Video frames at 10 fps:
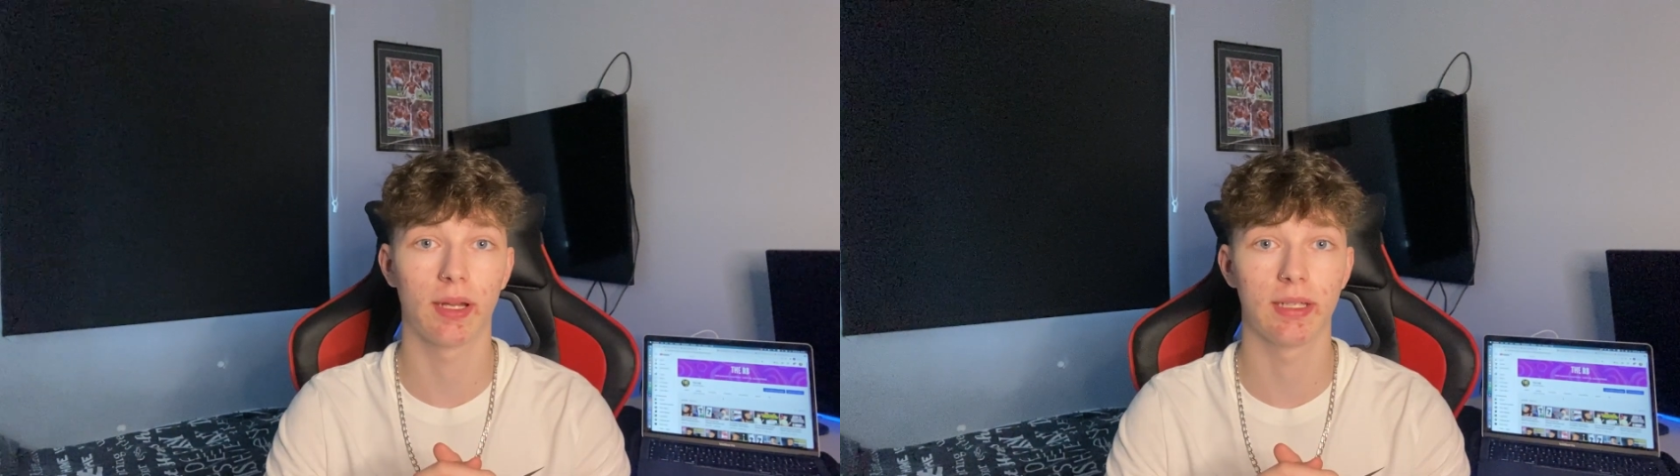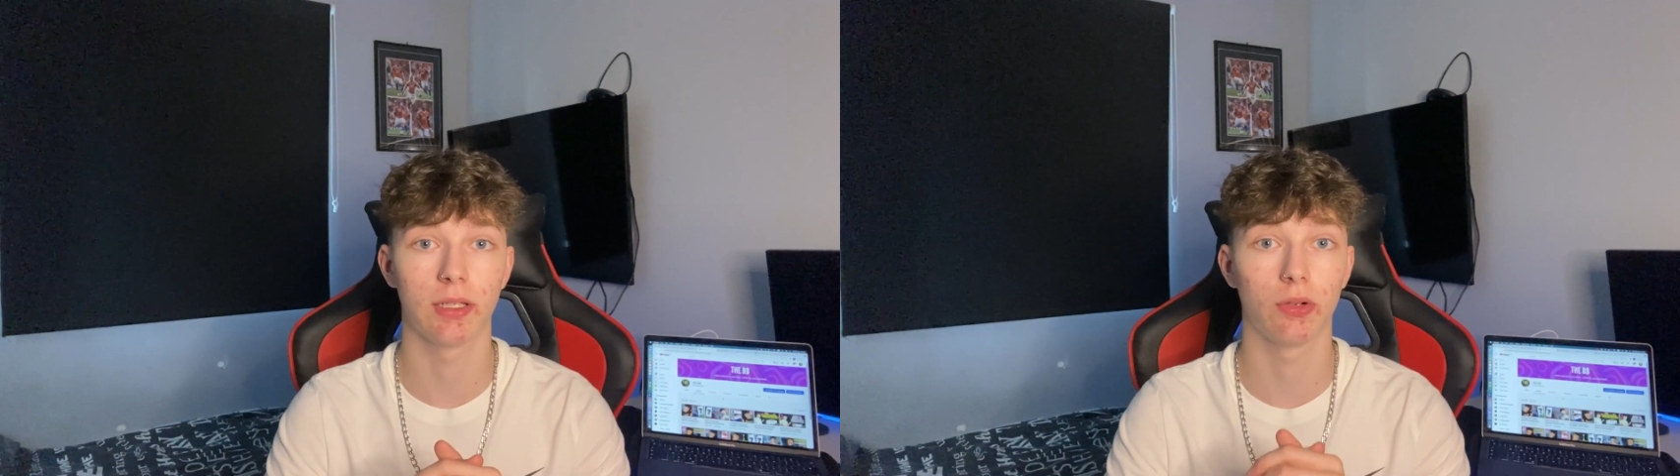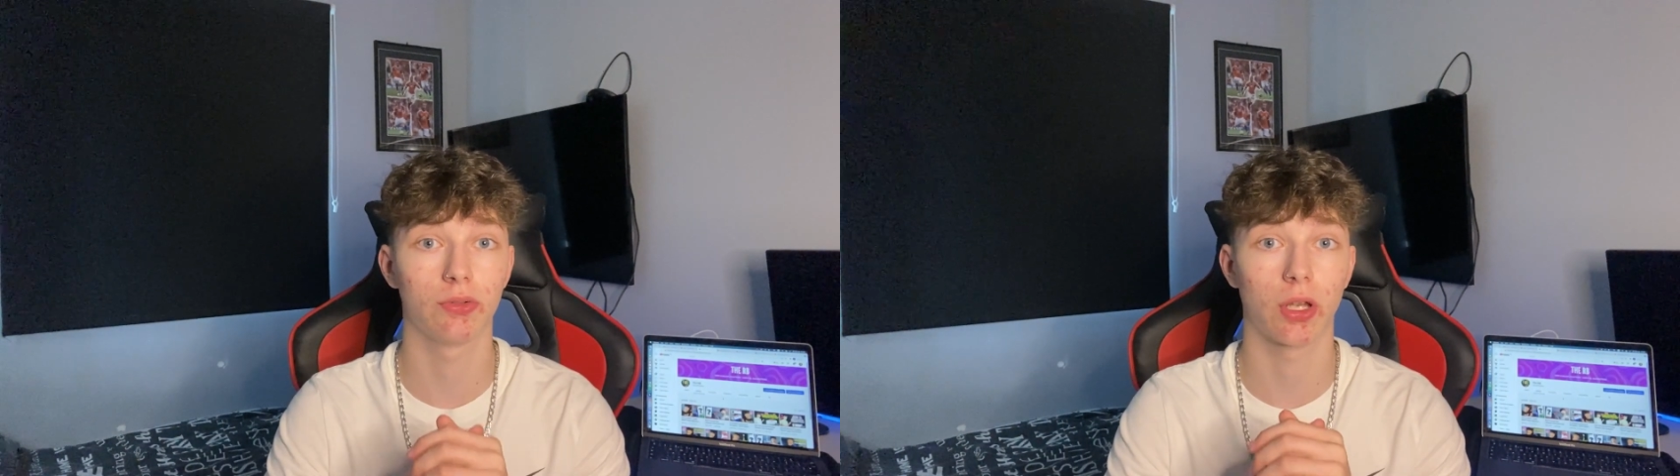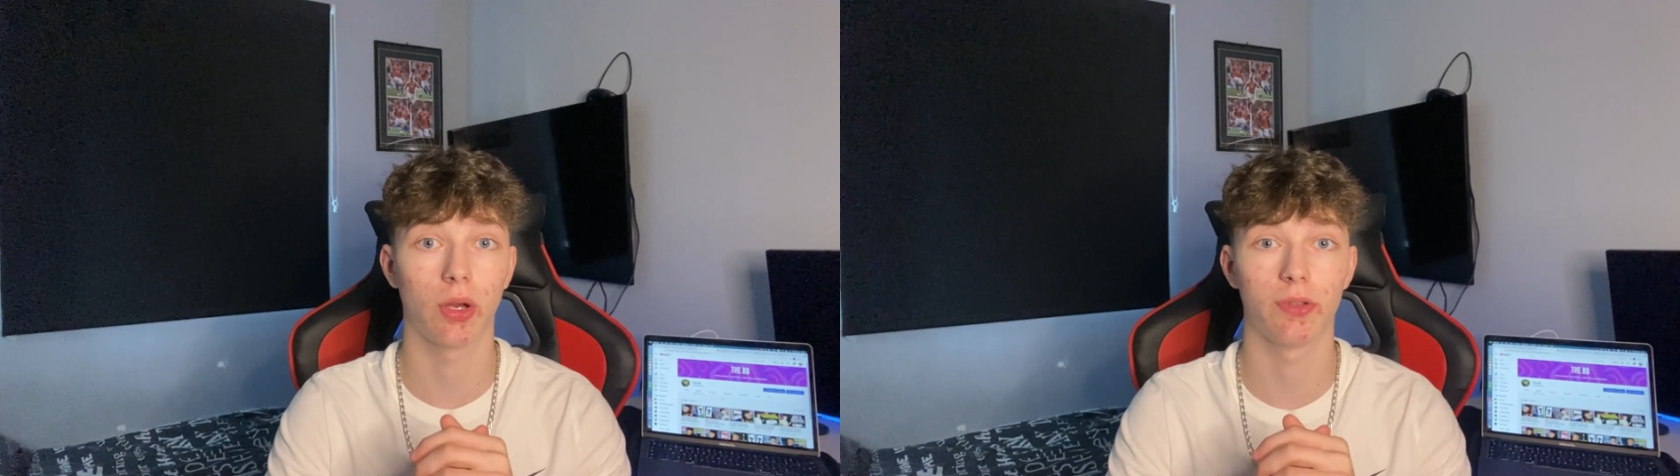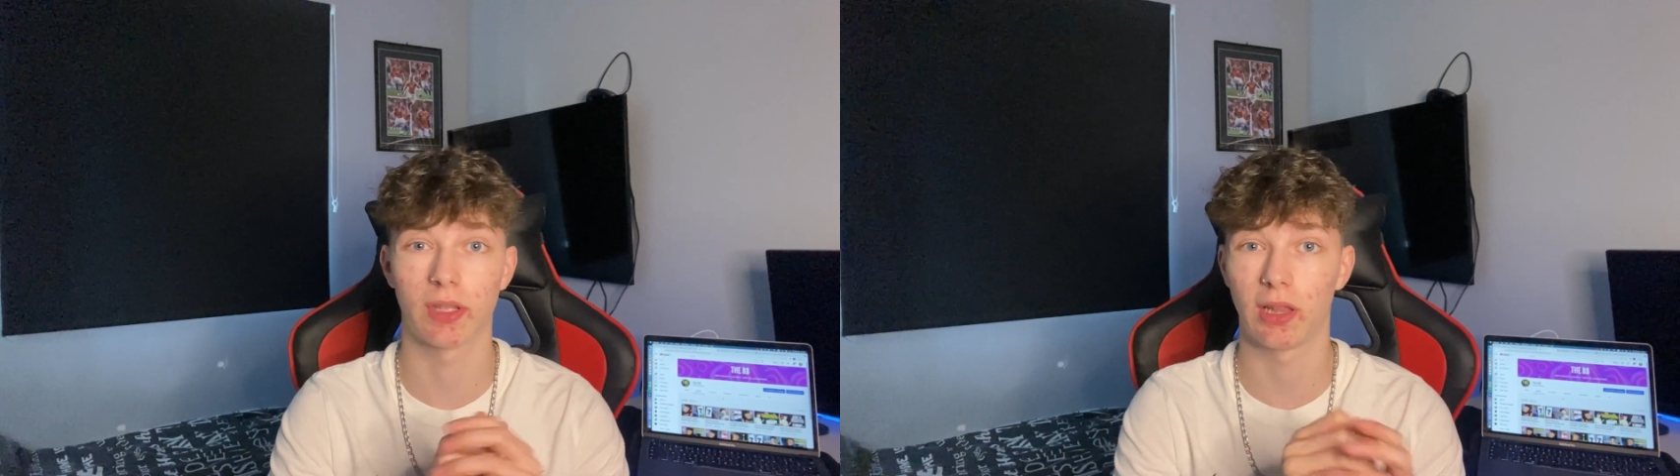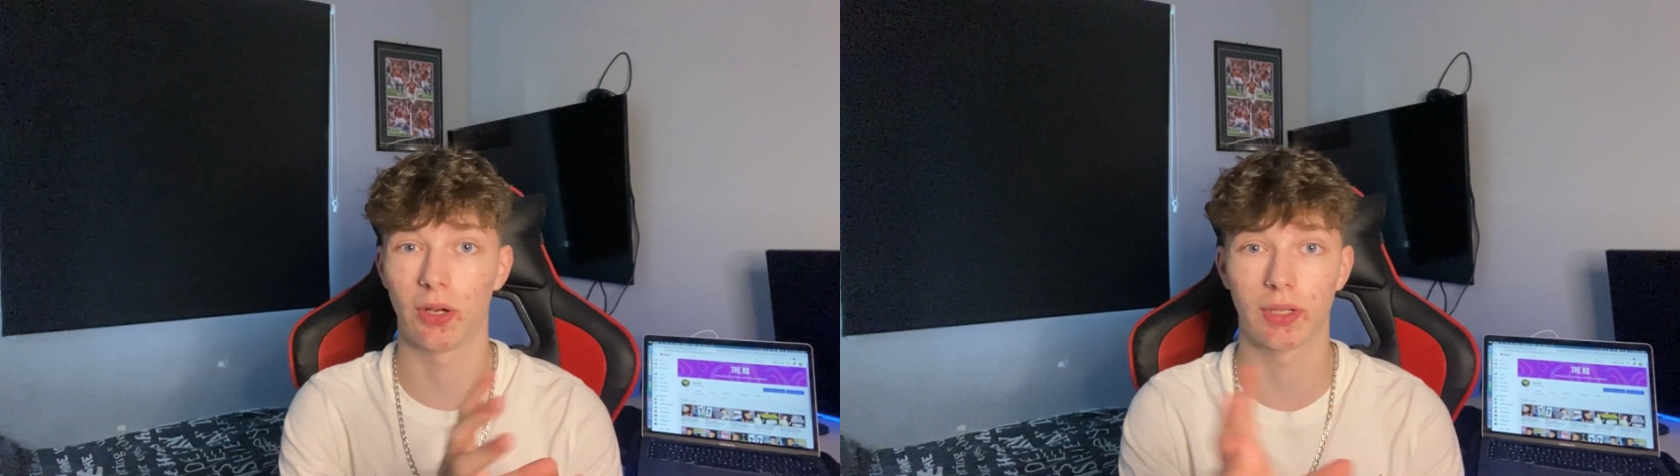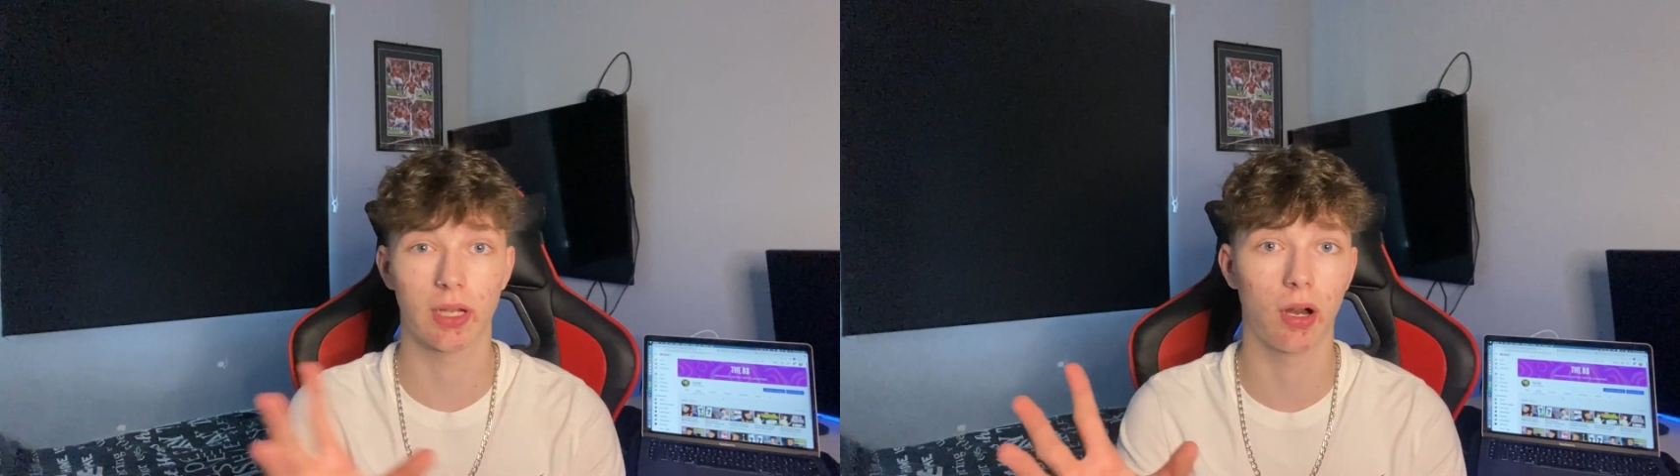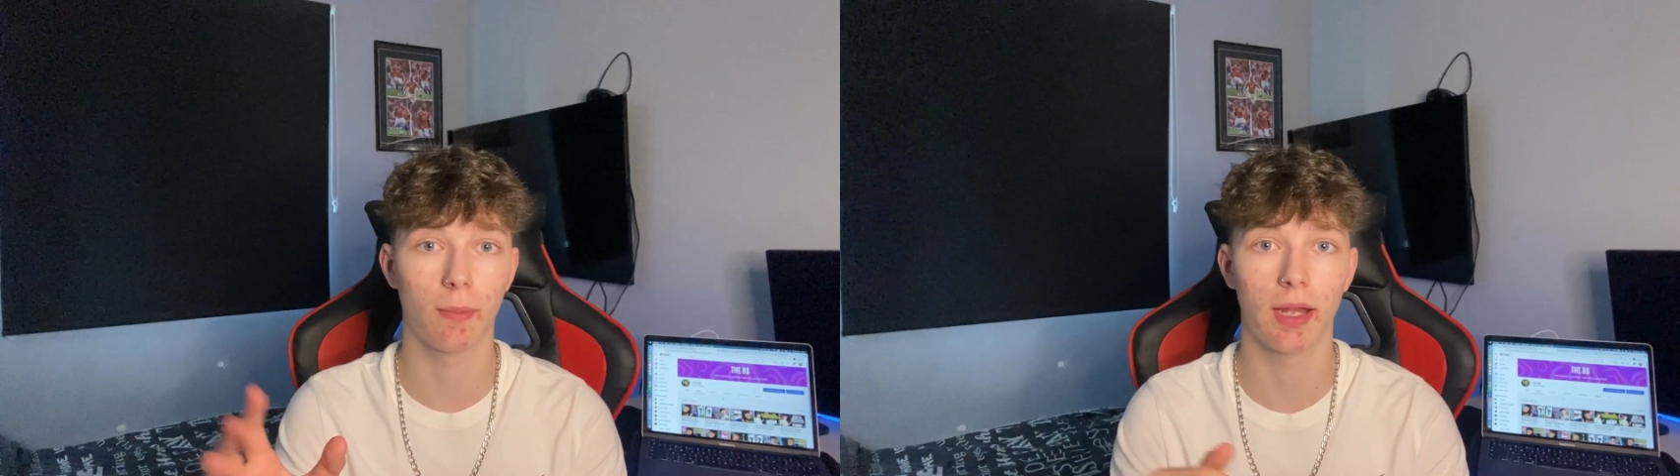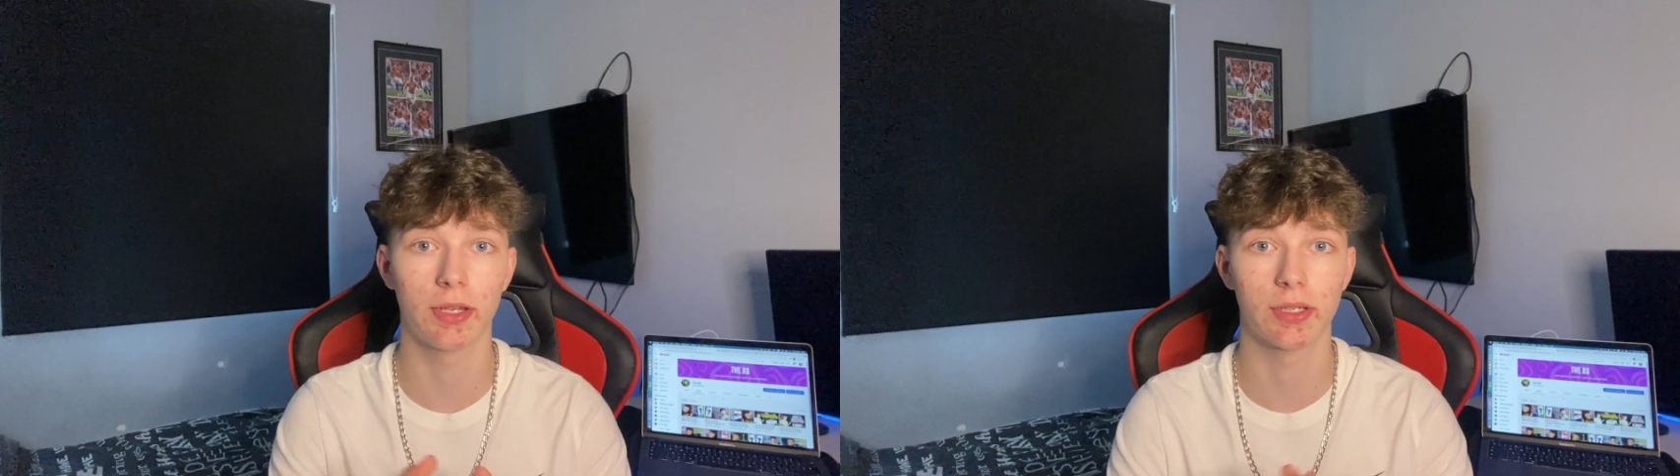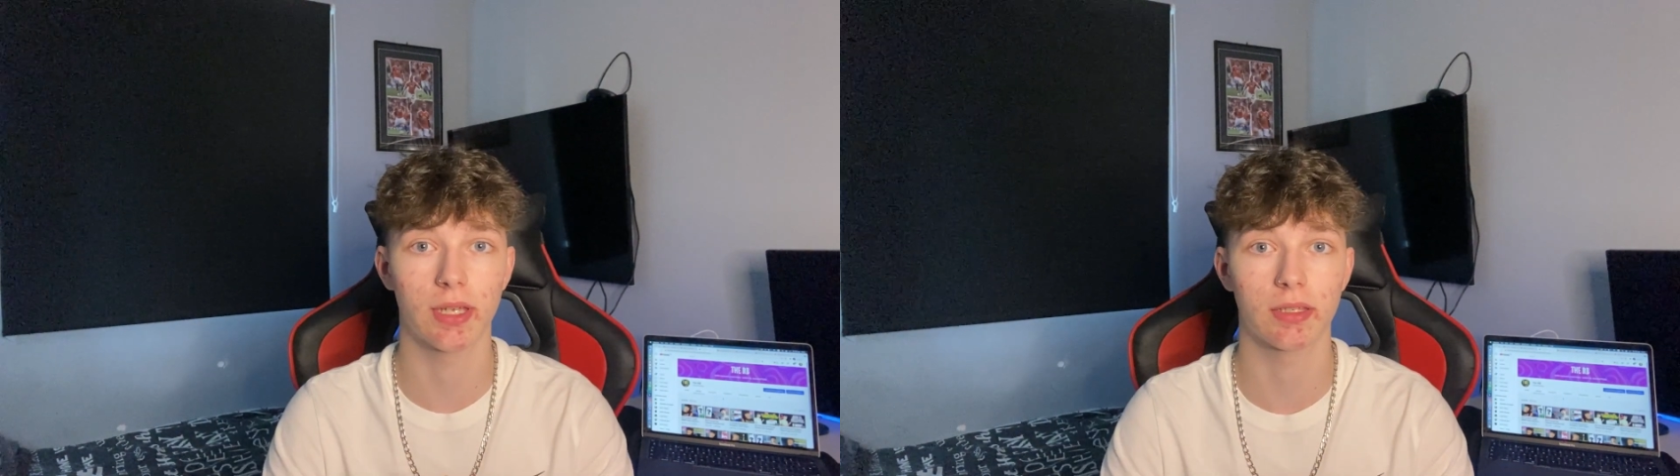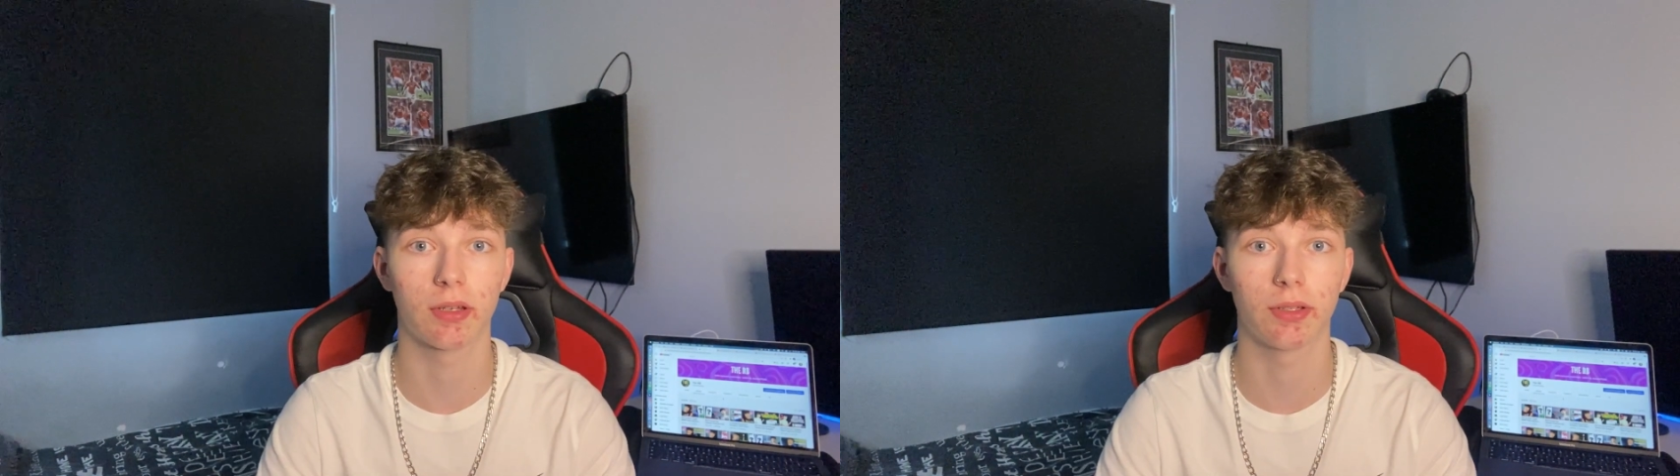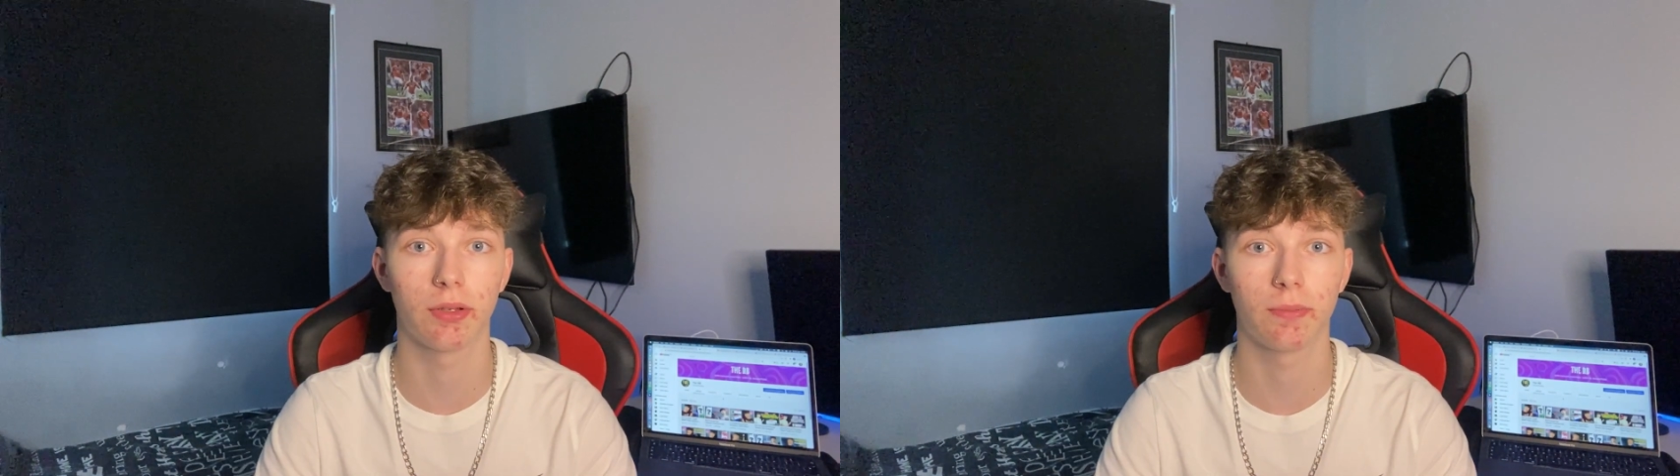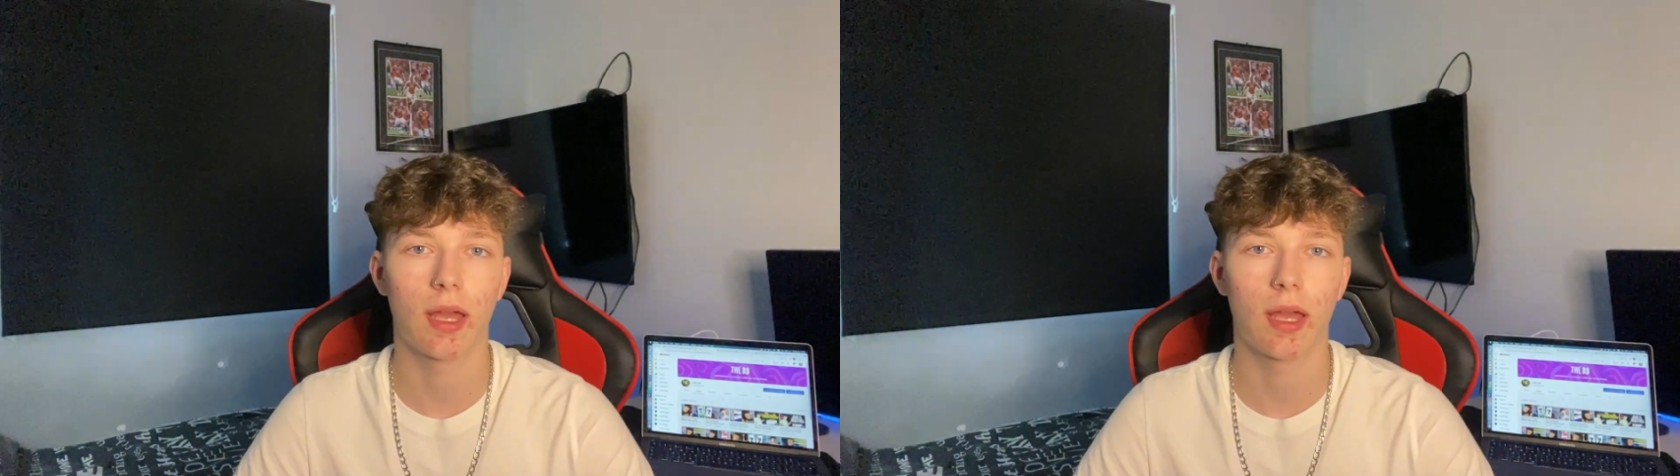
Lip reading: and he also owns a load of car pages, as I do.